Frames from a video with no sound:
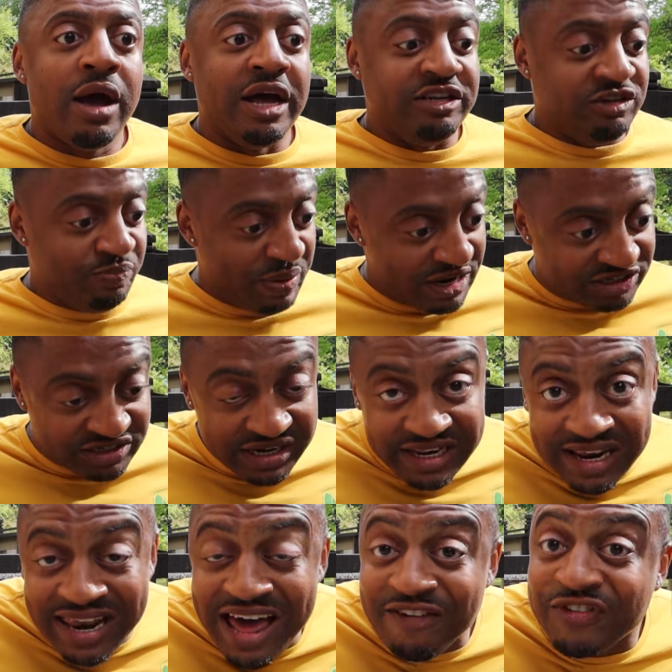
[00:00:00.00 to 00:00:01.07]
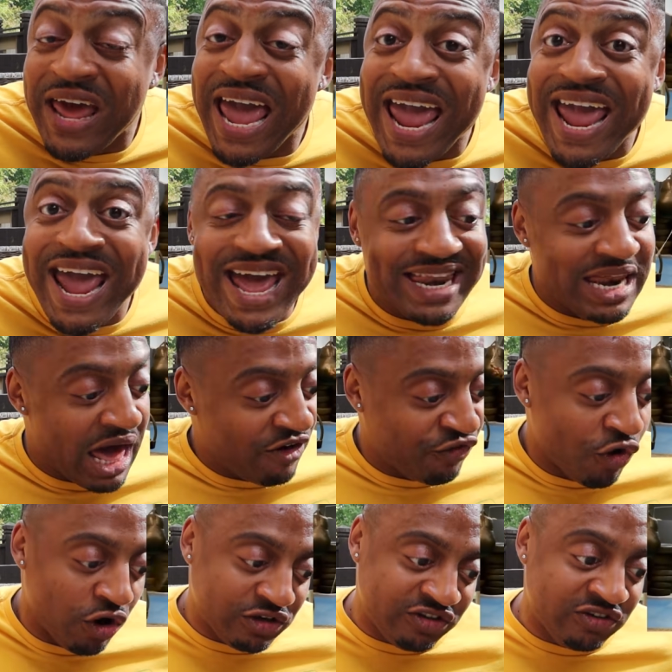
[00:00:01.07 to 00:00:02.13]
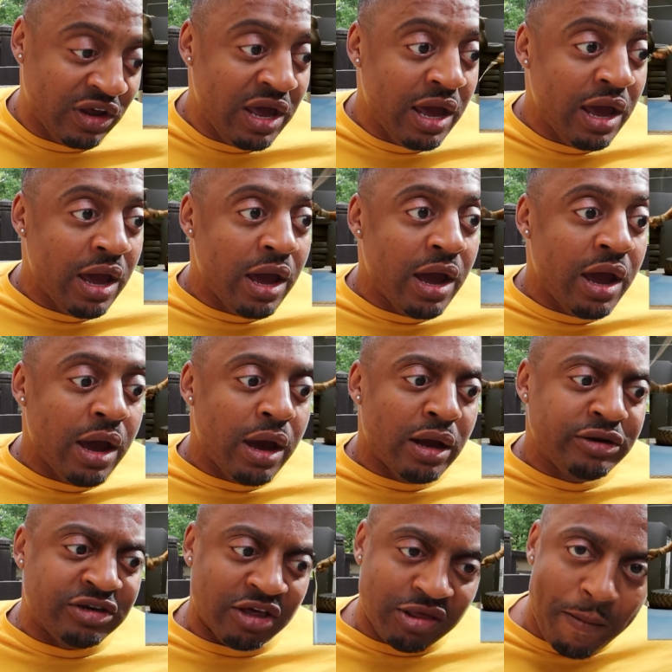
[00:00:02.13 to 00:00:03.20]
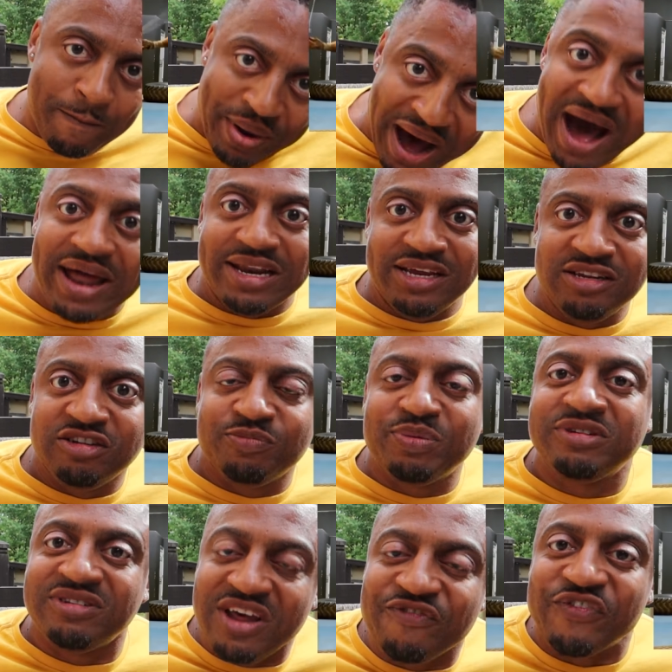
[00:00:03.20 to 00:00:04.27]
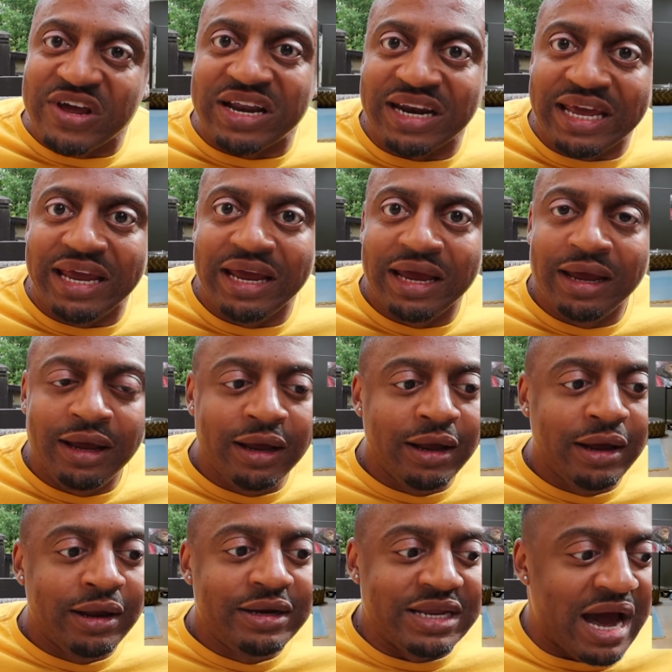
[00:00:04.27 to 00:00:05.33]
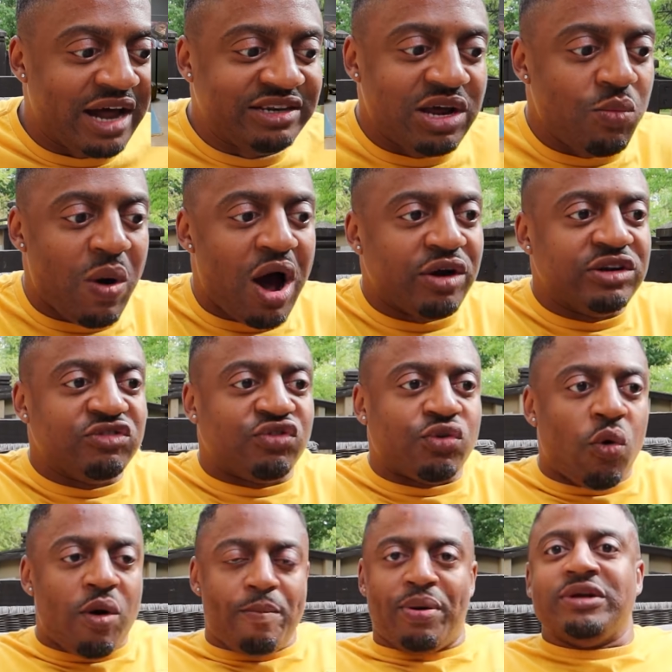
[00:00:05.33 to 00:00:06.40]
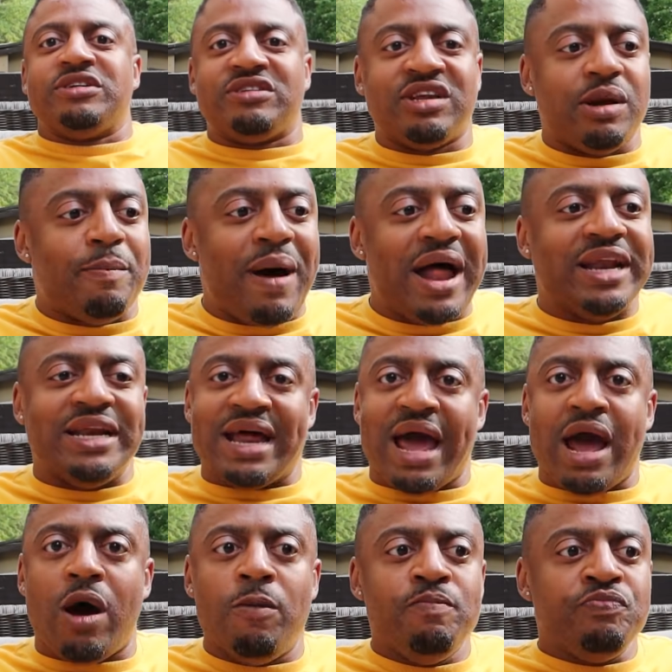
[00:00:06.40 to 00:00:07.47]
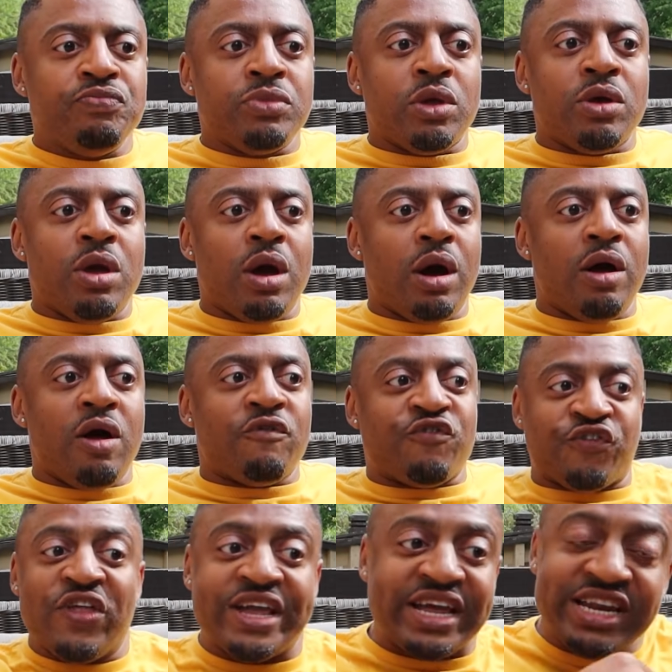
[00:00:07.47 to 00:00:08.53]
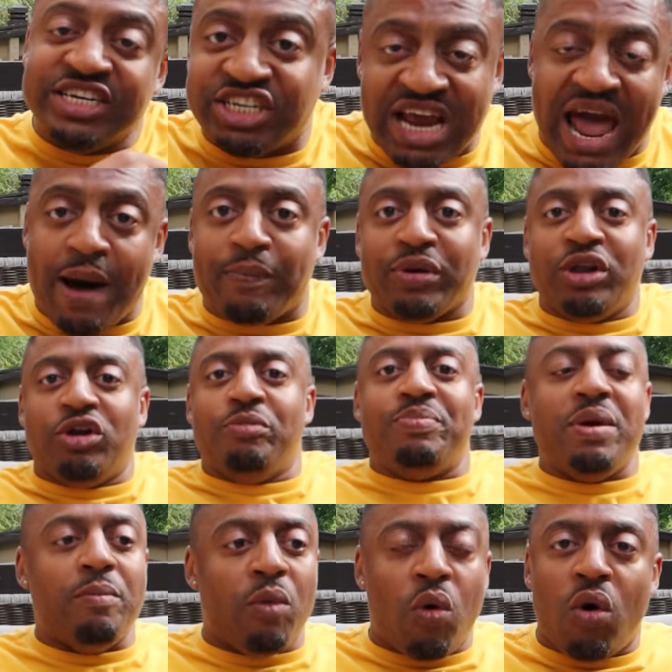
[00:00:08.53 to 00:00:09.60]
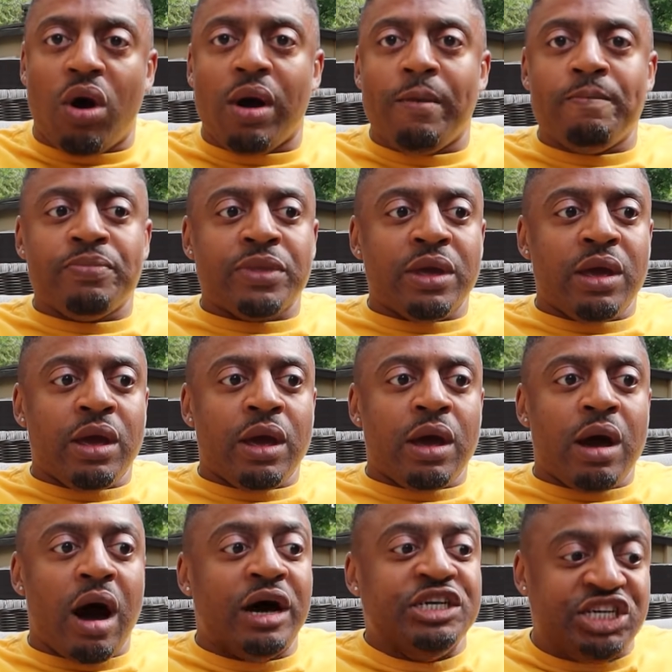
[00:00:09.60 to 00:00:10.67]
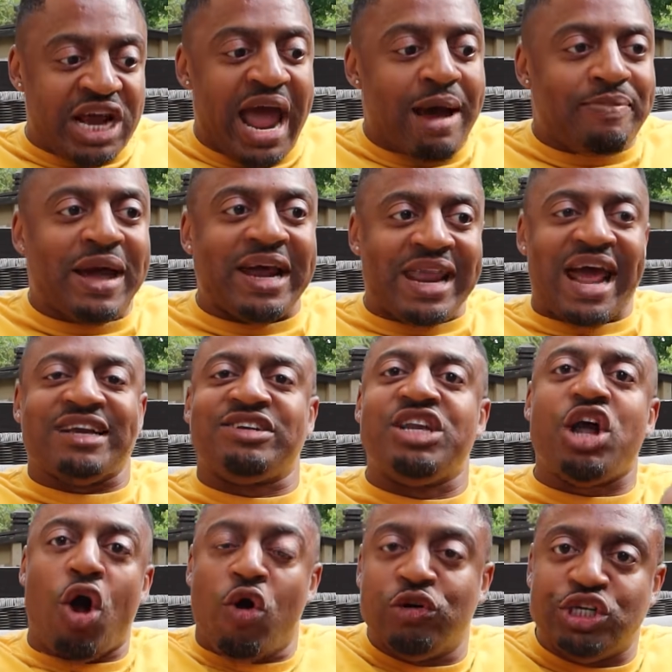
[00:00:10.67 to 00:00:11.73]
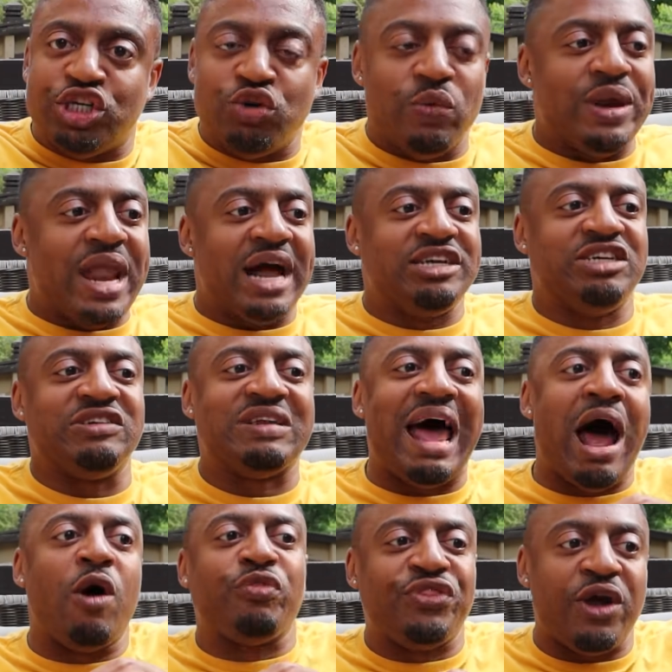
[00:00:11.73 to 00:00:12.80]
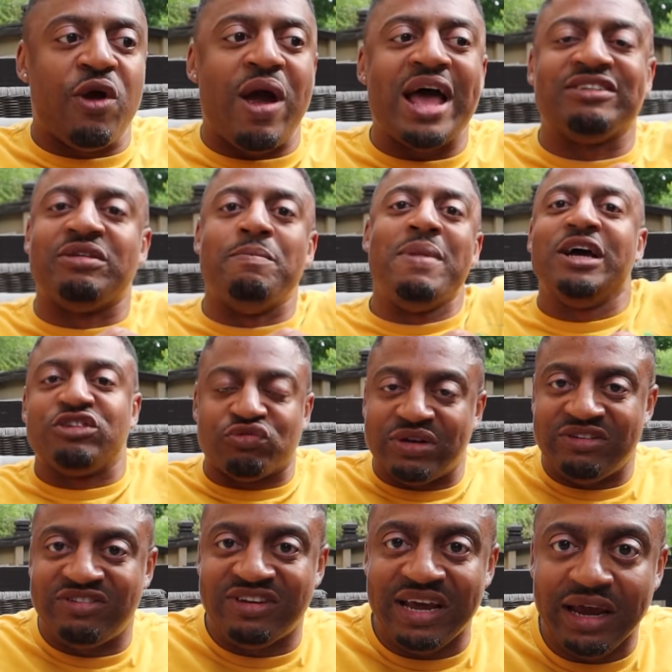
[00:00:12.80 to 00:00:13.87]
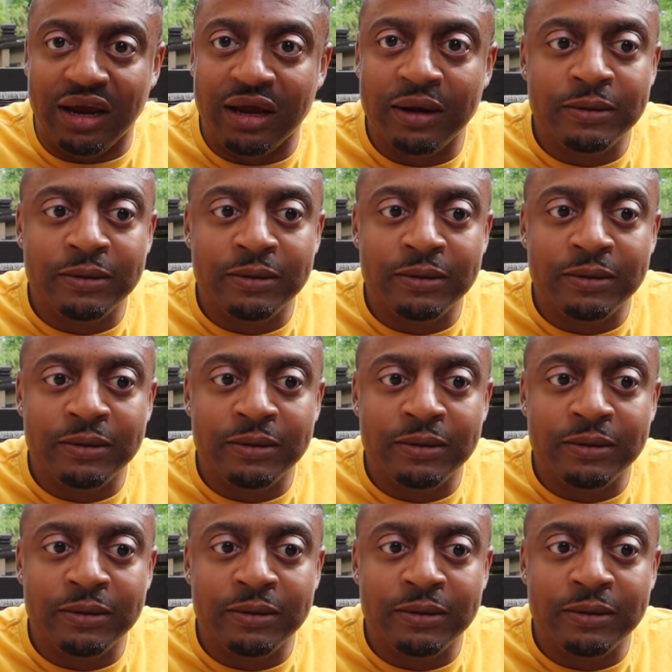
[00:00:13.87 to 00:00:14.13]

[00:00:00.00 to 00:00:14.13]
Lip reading: especially the left hand. Left hooks to the body specifically. Deontay Wilder is throwing punches to the body now, flicking the jab a little bit more. A jab that can actually hurt you and not just out there as a measuring stick.